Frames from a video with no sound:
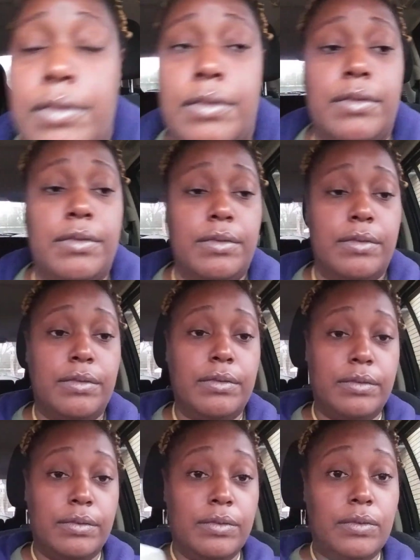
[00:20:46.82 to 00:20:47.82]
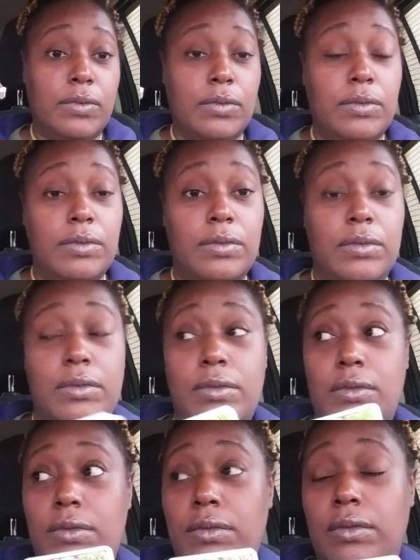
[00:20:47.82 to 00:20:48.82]

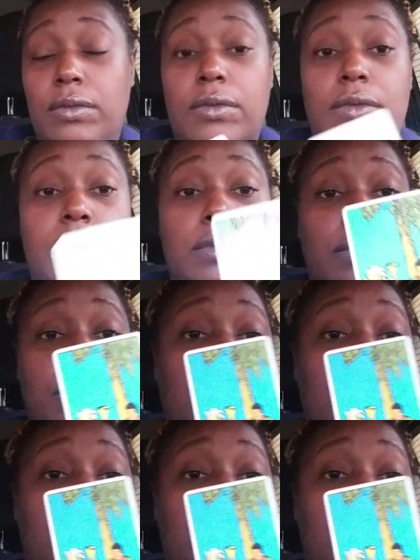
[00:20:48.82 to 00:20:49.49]
[no speech]